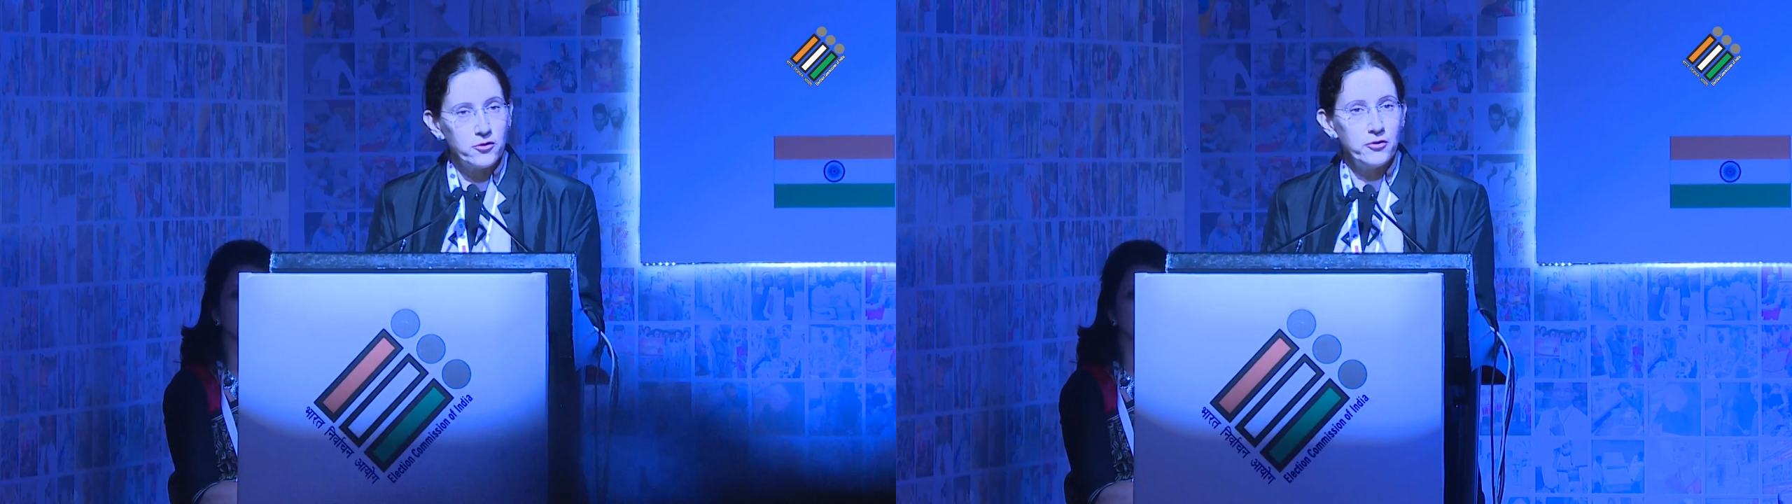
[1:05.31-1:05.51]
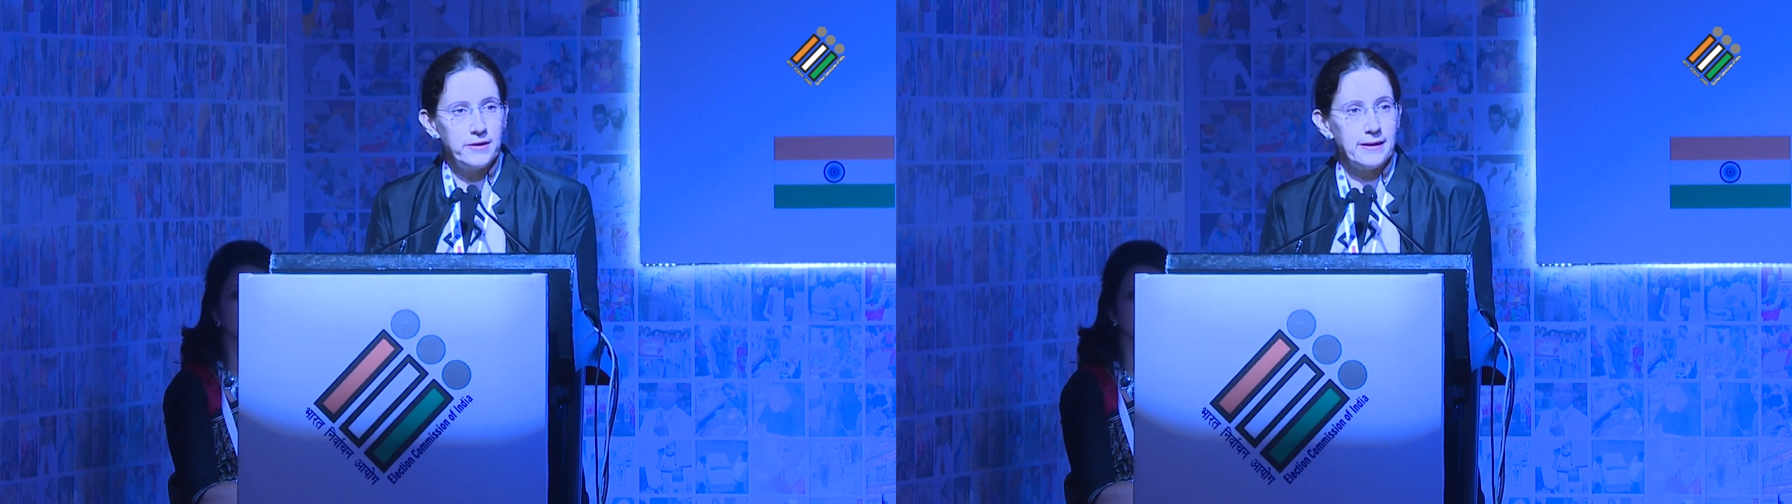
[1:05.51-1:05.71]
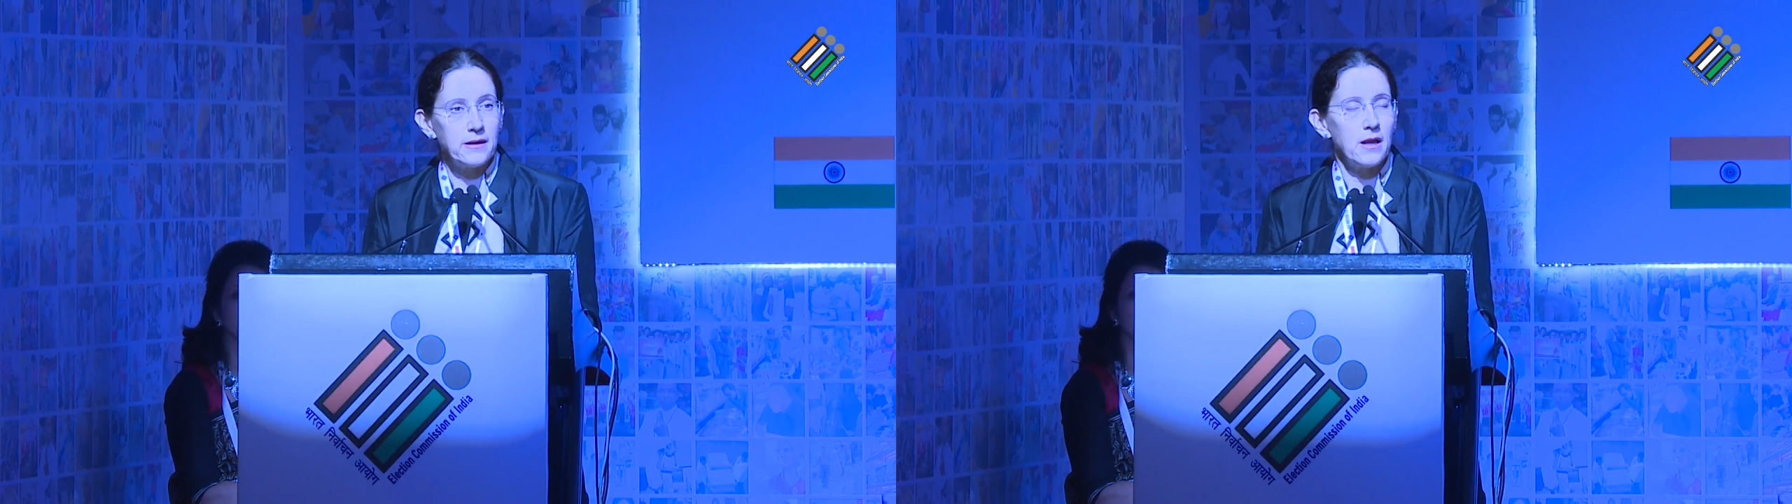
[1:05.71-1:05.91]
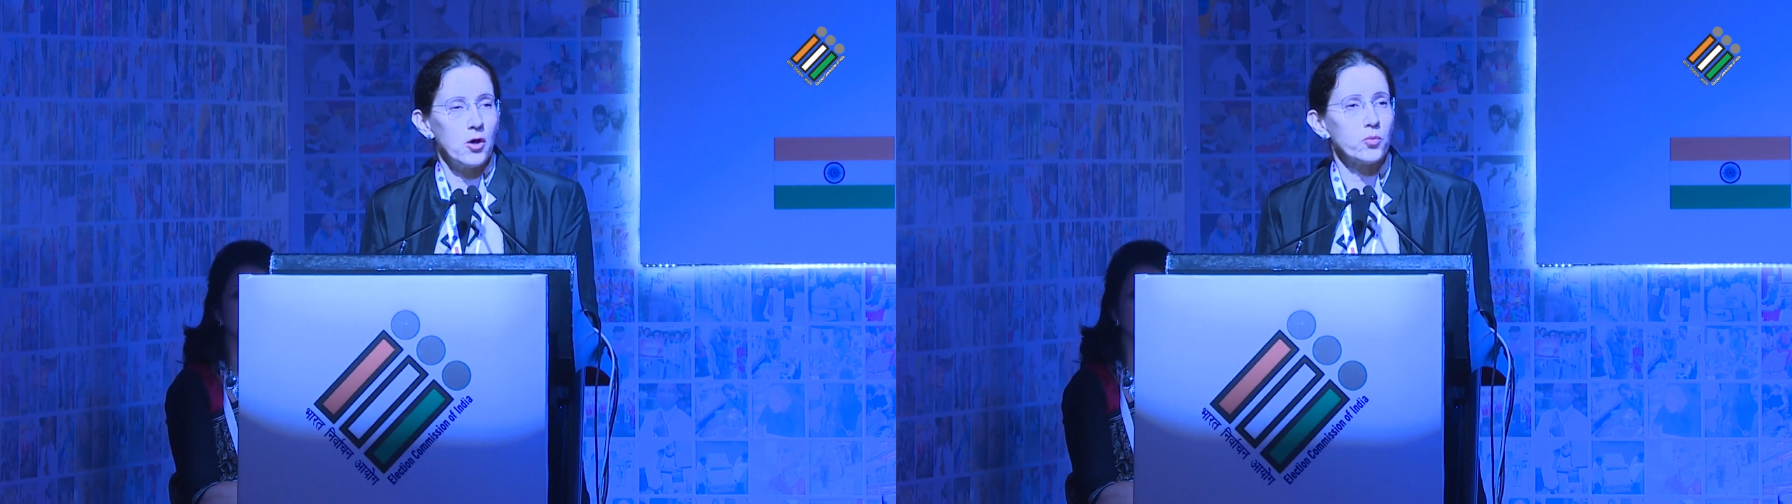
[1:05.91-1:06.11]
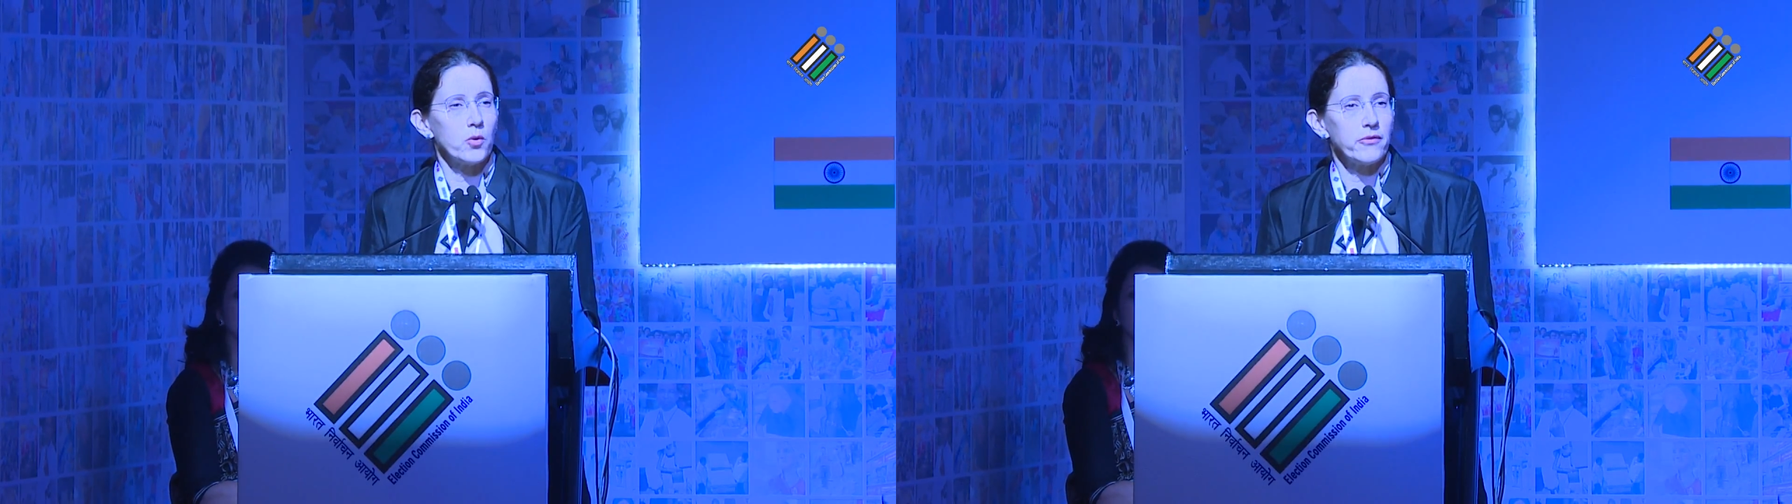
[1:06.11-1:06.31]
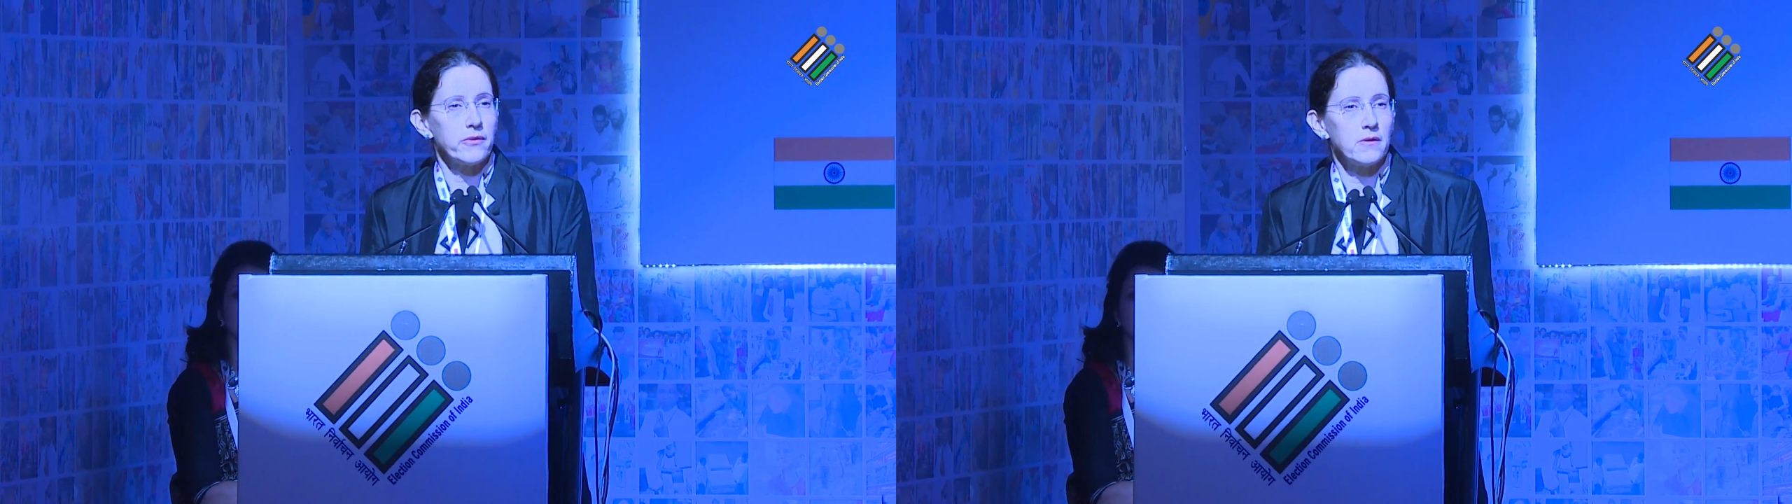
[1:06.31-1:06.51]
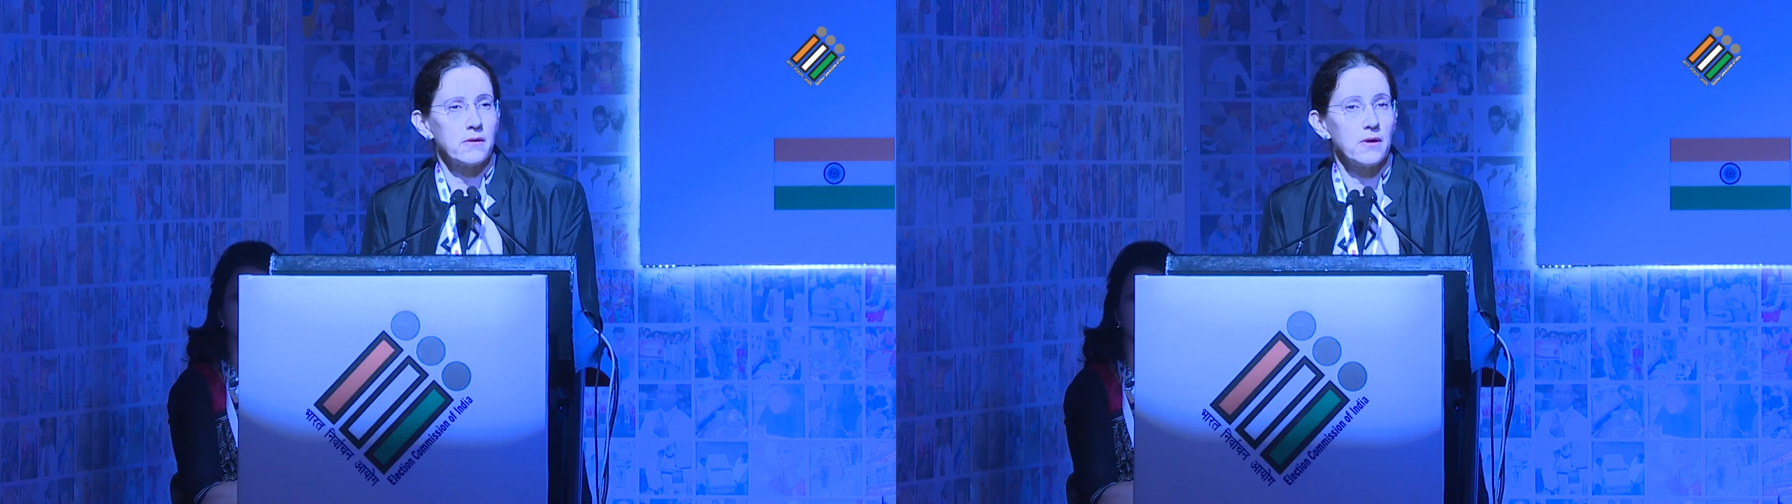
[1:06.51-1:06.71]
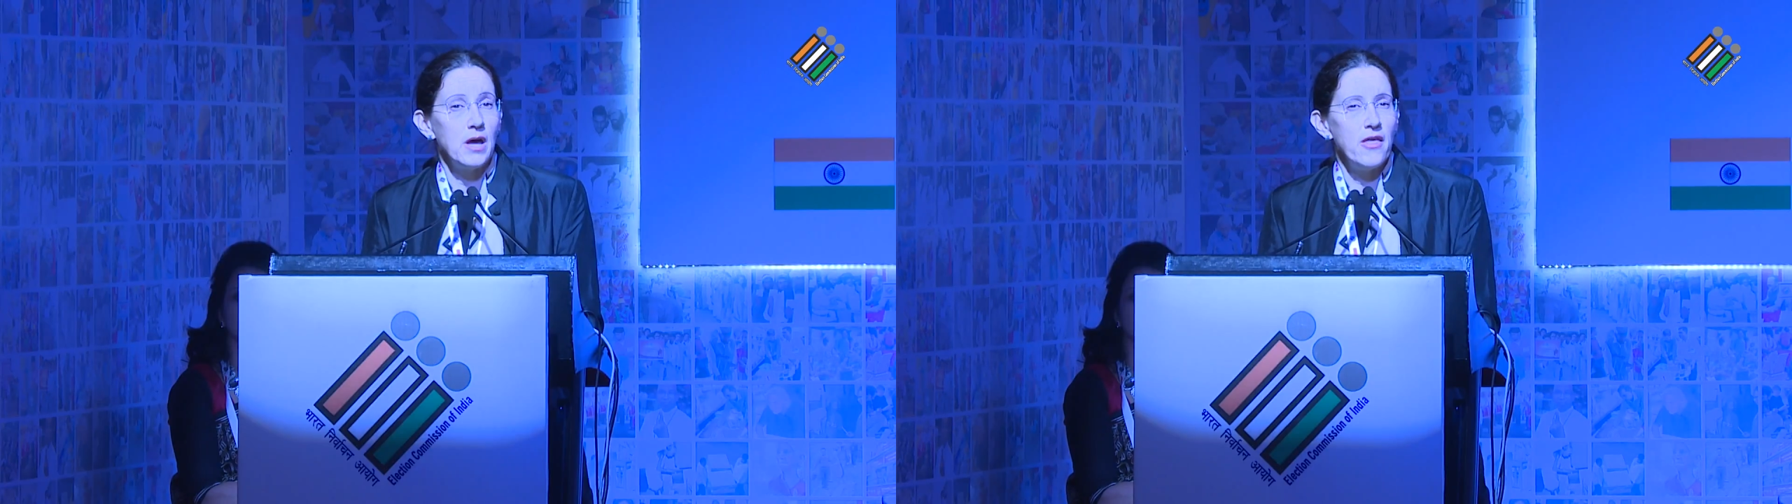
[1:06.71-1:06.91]
to tackle out what
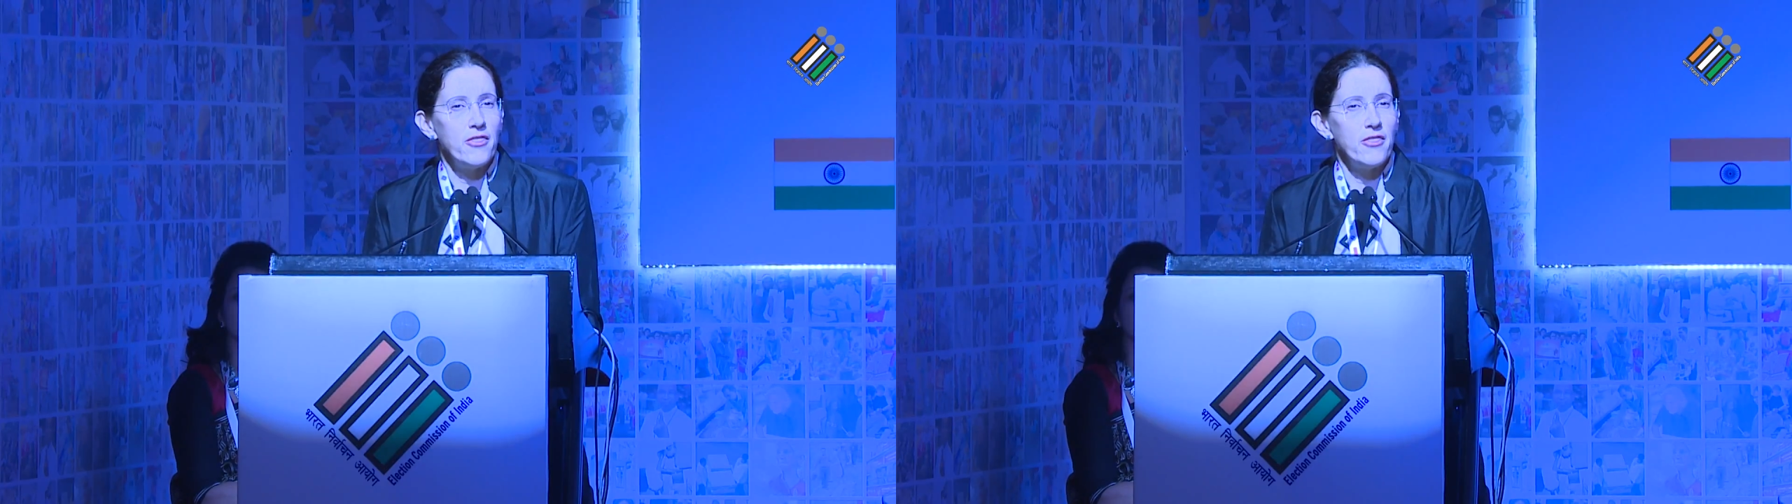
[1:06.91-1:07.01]
the